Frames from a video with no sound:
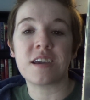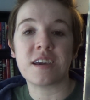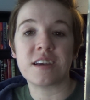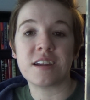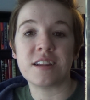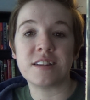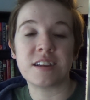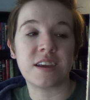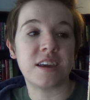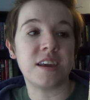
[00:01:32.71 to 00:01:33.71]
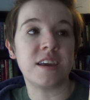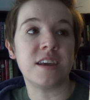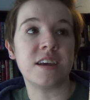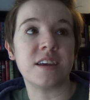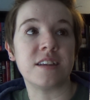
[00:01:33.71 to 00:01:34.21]
and
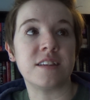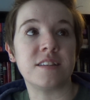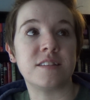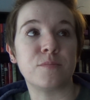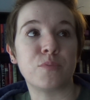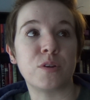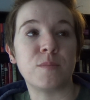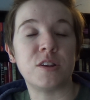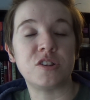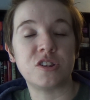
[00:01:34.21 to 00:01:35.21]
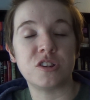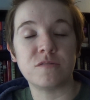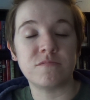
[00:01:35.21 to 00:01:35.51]
he is pretty much